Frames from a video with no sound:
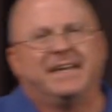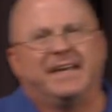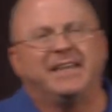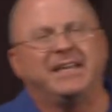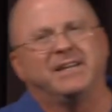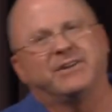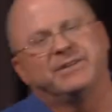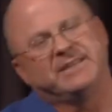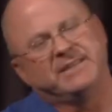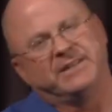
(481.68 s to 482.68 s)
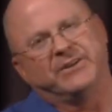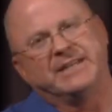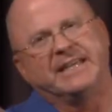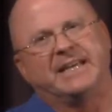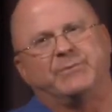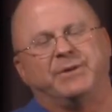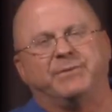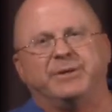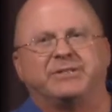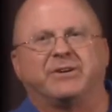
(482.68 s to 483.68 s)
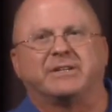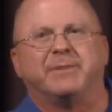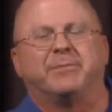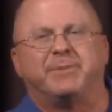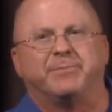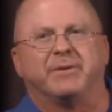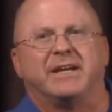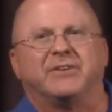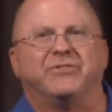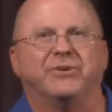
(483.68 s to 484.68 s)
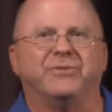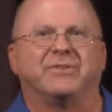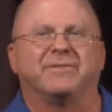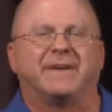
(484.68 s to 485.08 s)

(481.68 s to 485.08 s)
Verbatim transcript: And then, you know, again, we talked about people like Joseph,